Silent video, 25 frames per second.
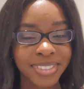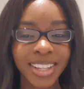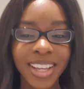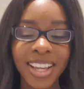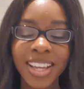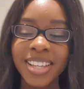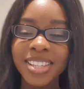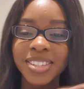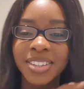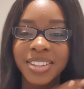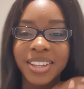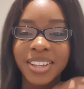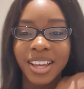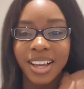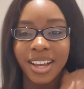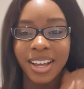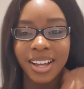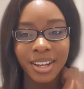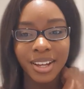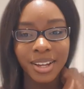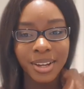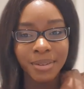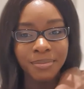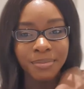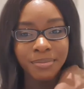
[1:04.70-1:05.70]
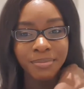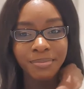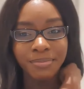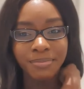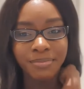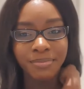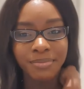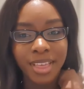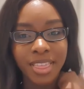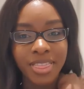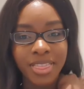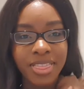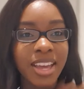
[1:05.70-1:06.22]
So yeah,
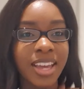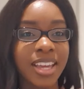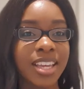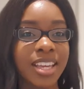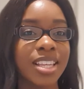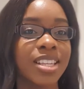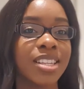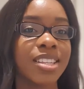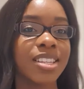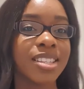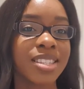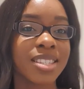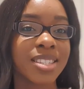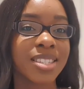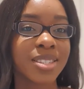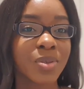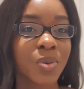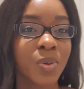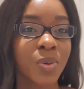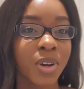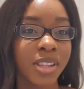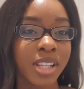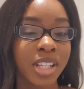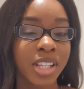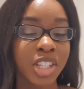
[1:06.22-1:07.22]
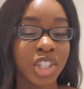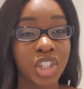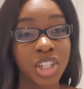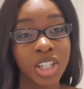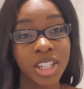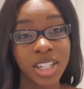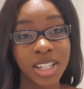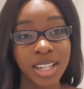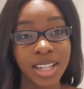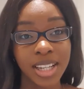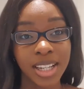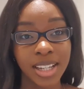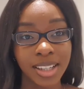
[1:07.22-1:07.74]
that is what the
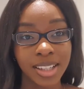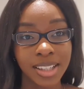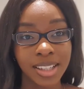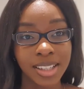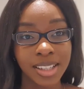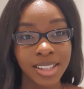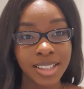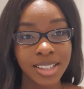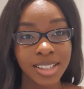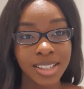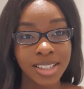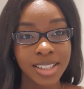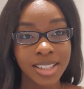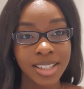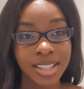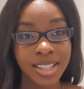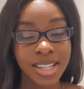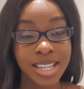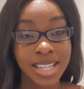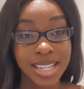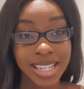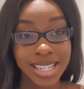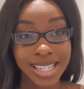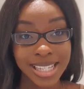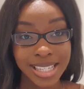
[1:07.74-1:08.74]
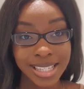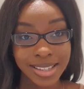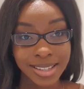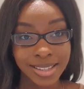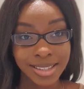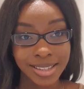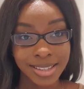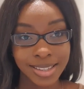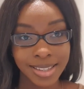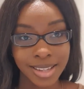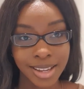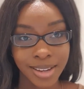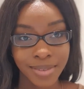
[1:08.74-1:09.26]
GDL
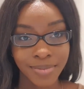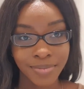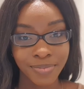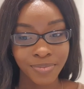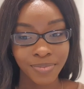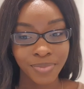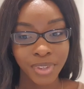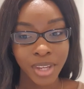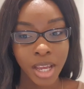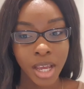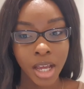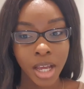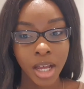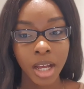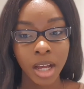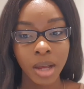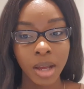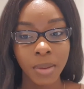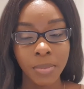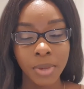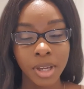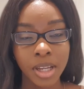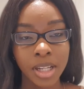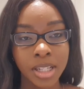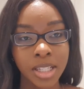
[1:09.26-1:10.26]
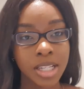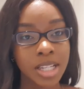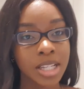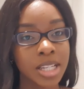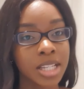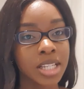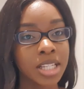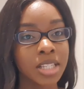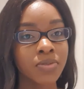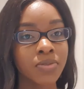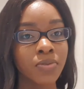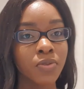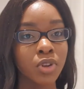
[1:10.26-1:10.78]
is. It
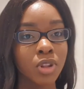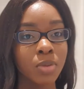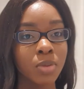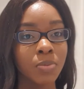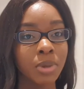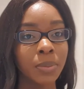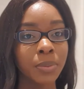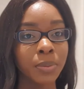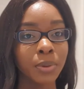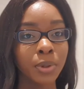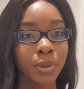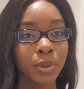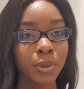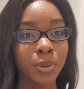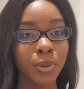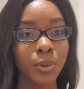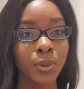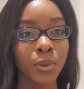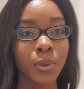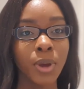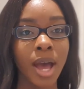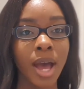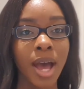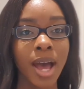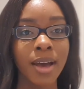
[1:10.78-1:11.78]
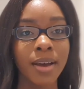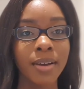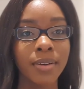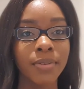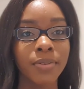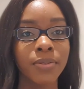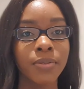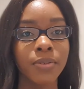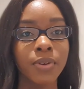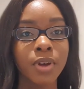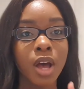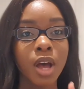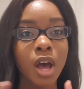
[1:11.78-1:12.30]
is for the people who
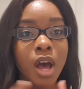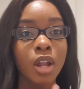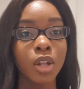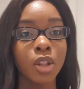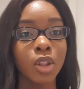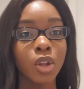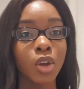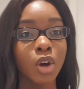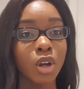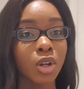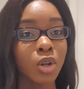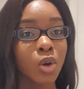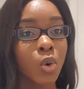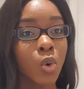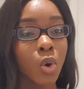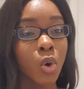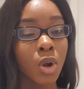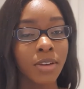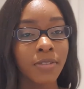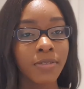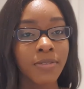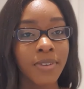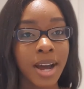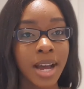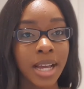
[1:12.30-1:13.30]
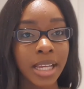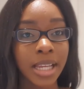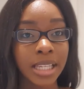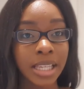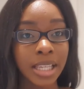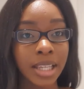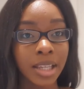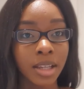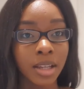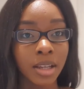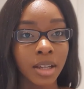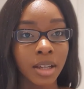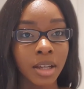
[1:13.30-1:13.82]
have
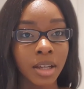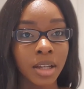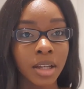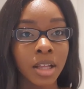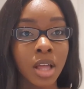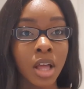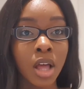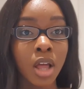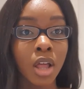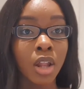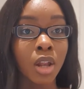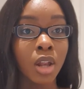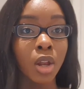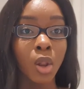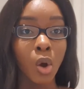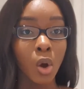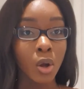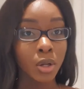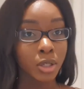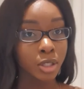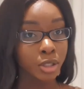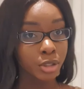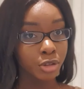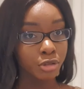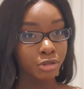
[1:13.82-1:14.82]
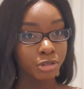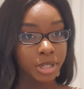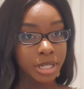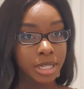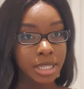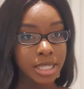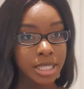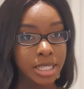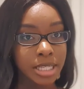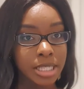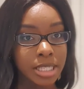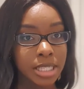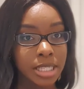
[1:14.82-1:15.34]
non-qualifying law
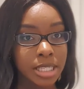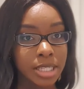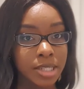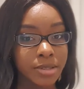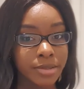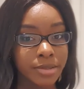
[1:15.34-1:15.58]
degrees,